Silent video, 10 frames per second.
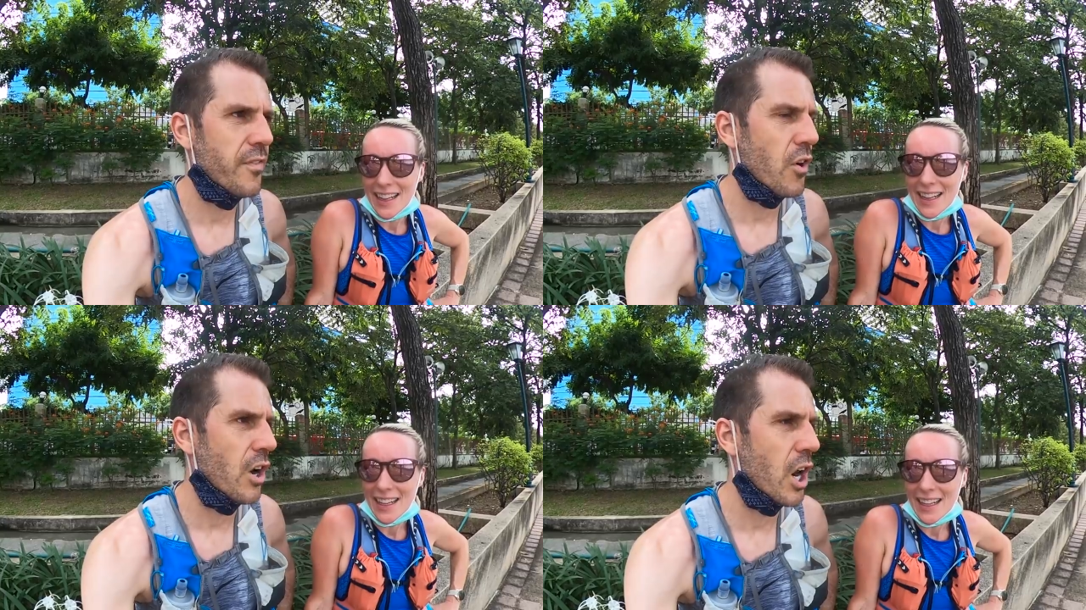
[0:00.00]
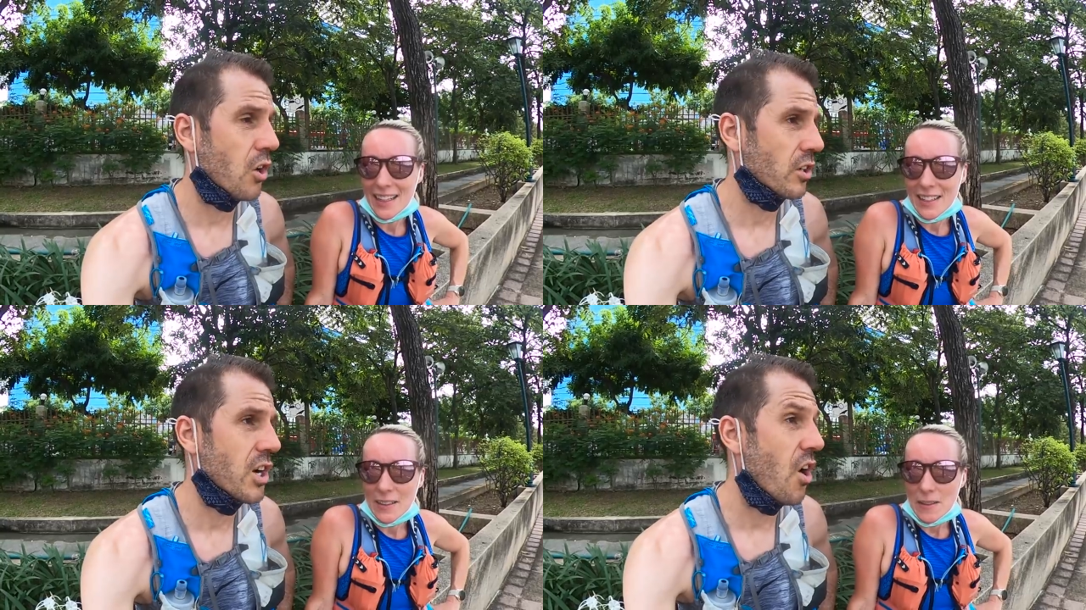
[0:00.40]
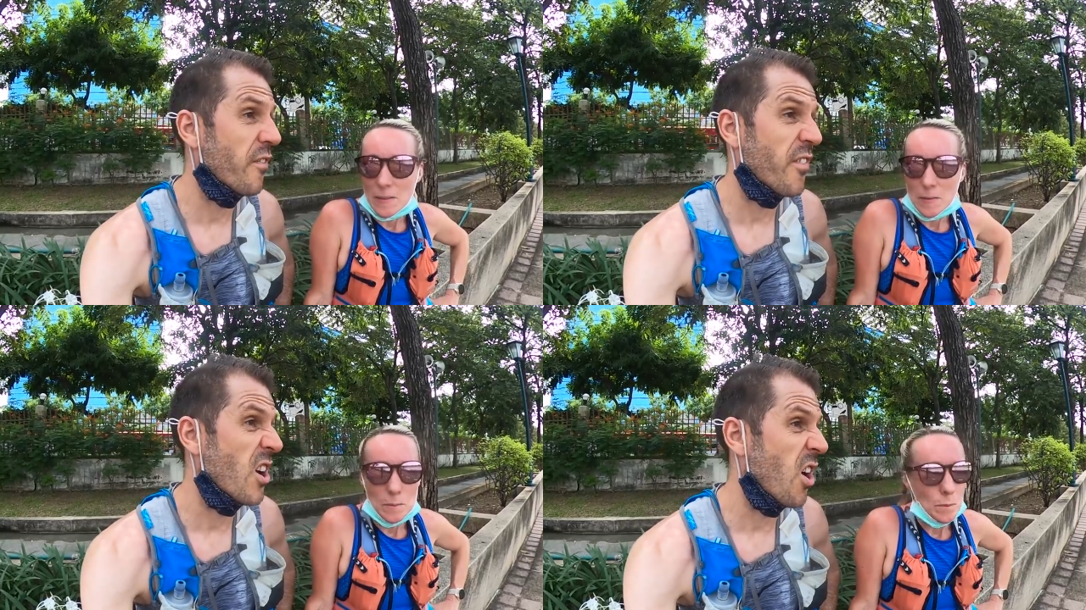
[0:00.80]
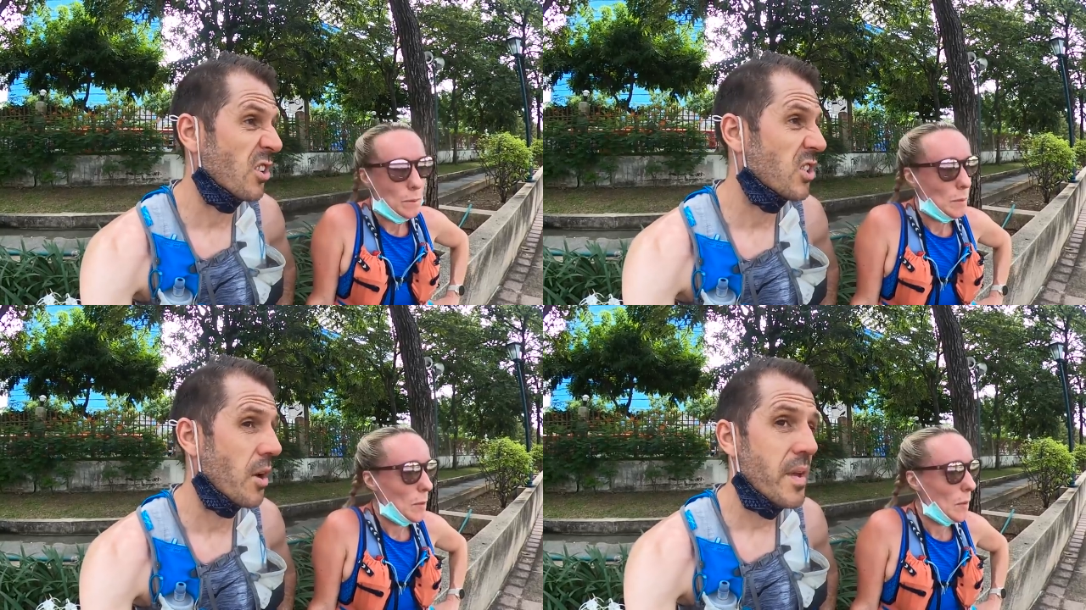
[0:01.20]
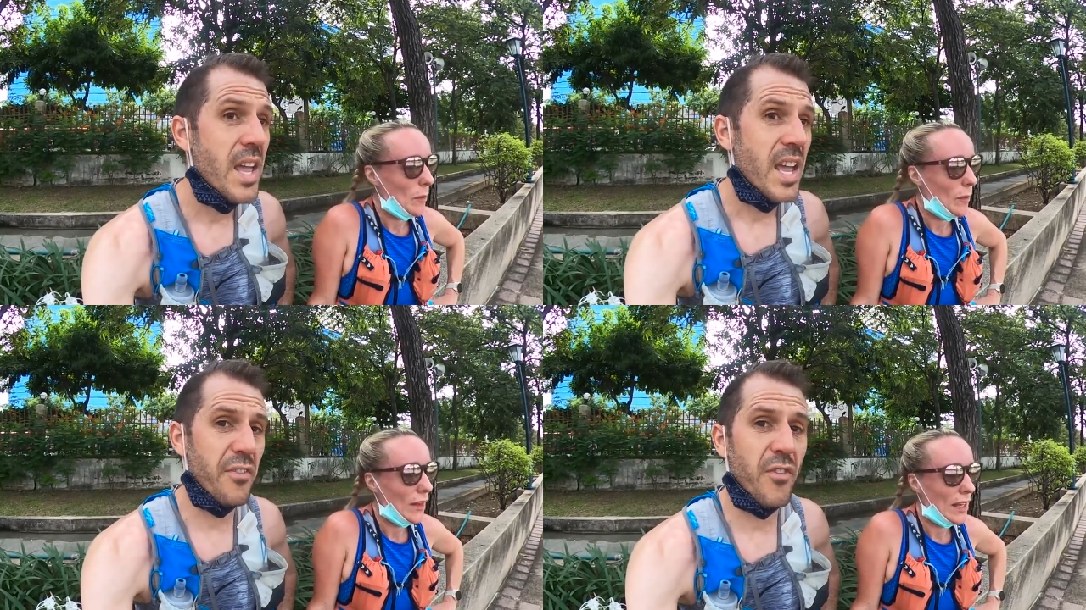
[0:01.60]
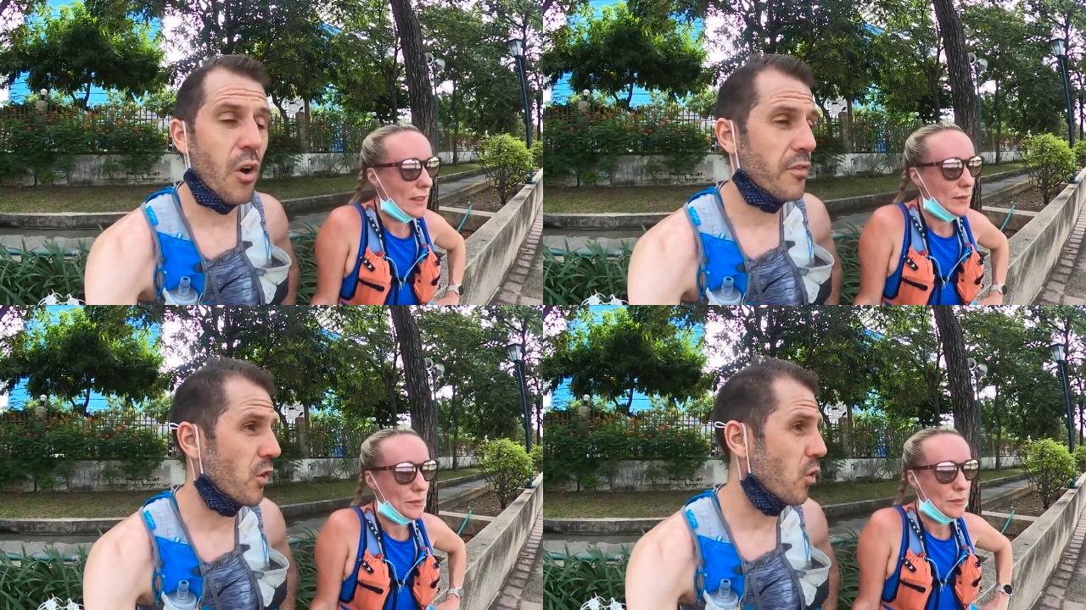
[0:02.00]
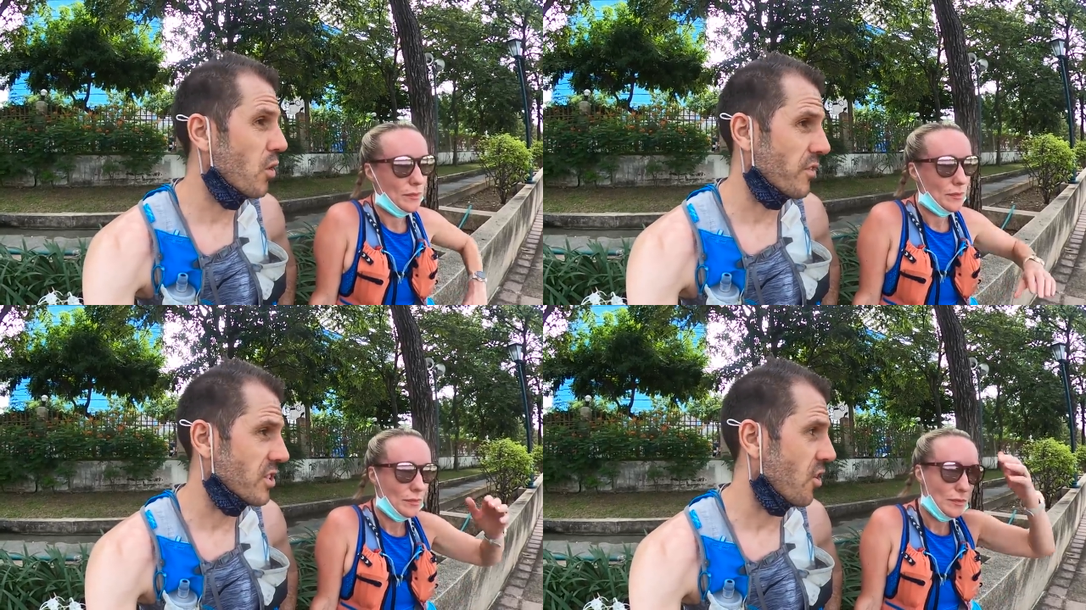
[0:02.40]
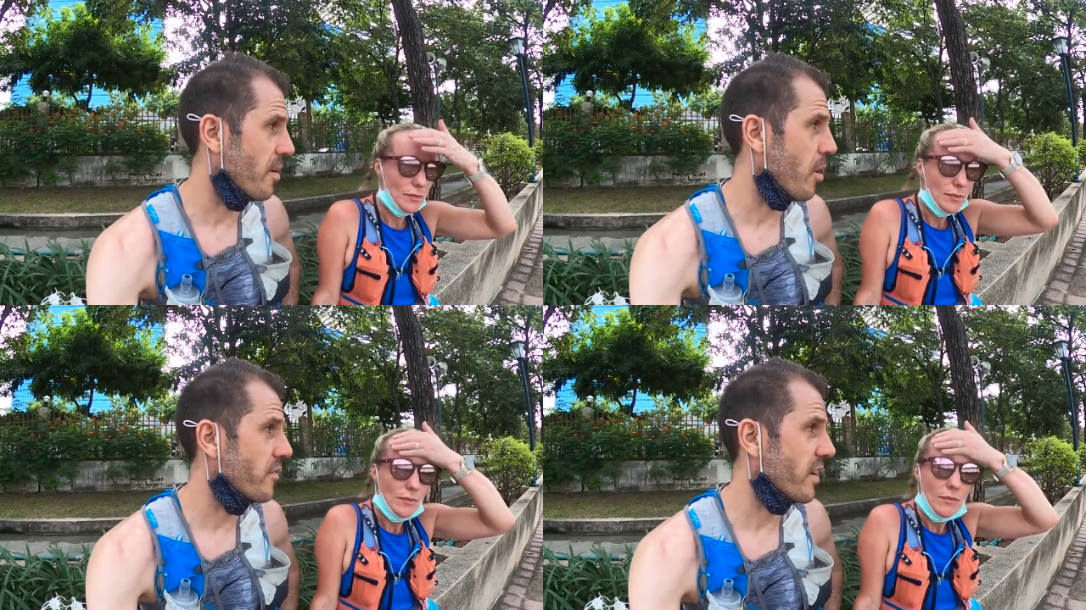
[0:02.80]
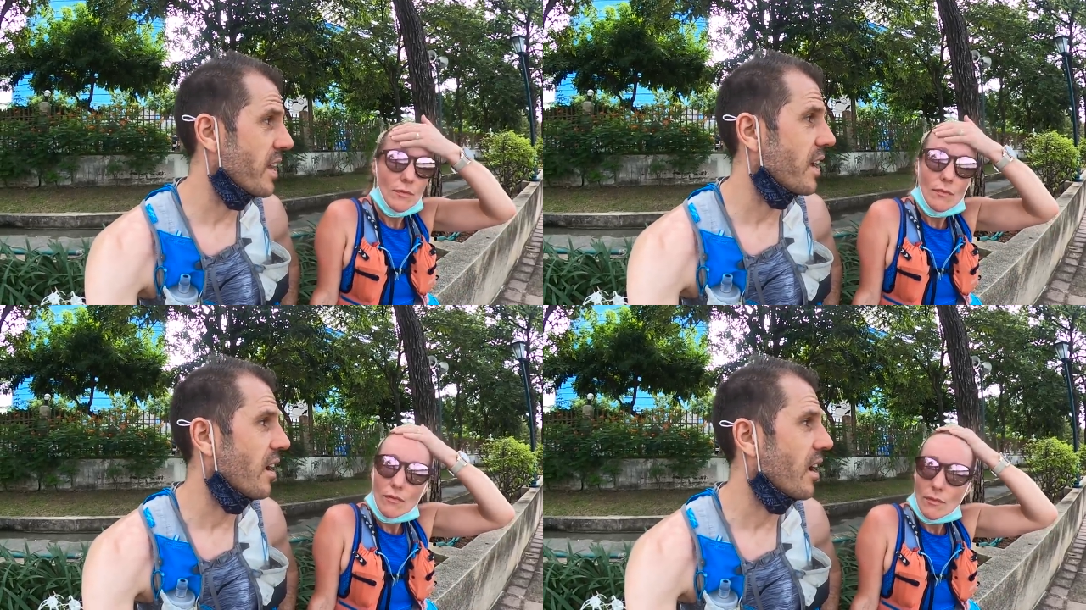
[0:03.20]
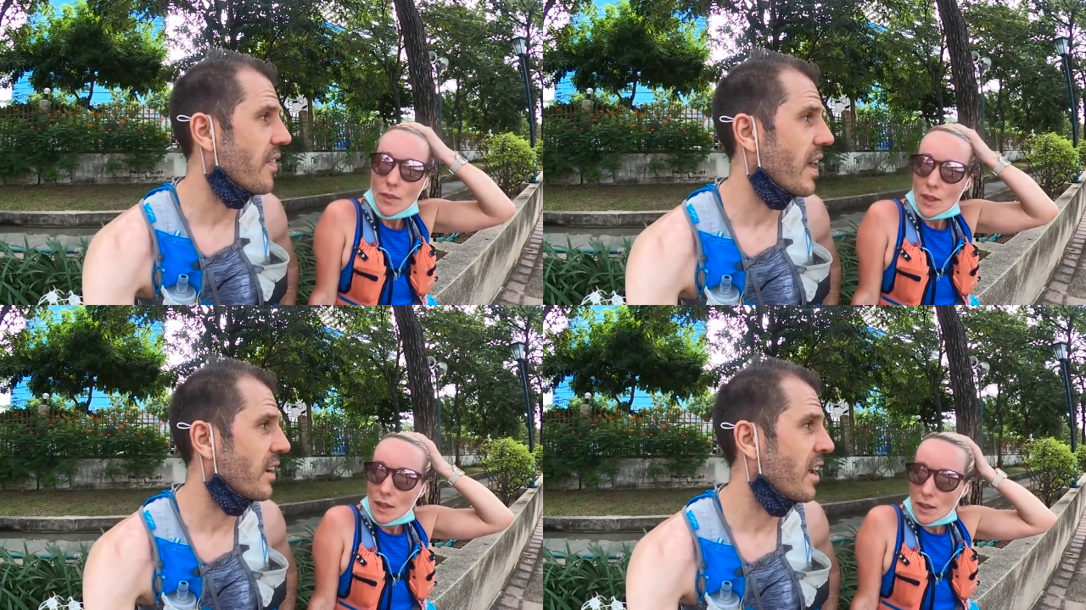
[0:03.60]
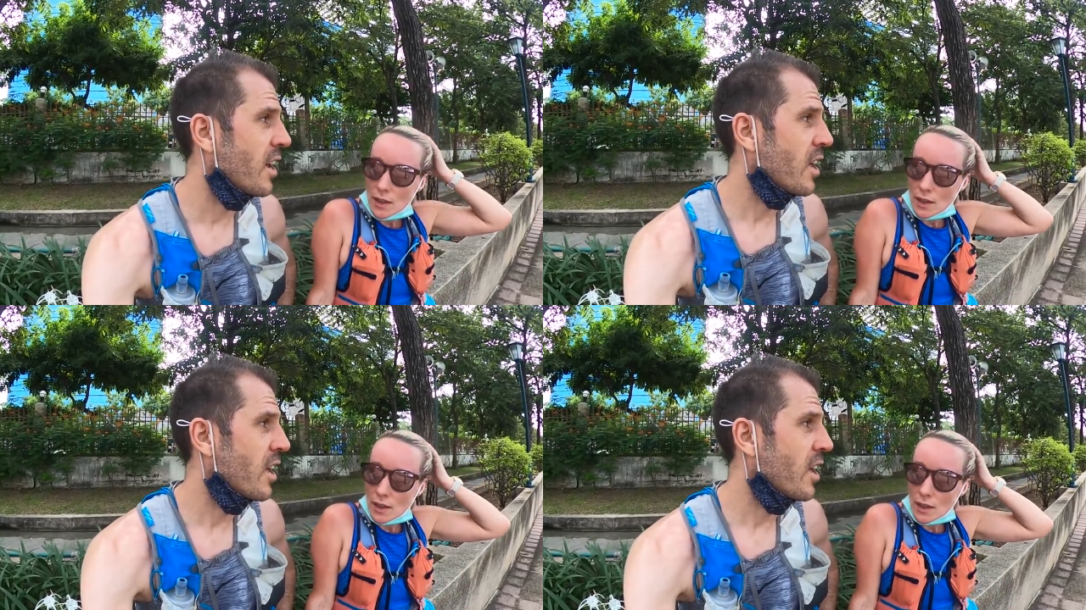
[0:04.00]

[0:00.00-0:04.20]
Speaker 1: for a long time, if not for all of the time over here. And then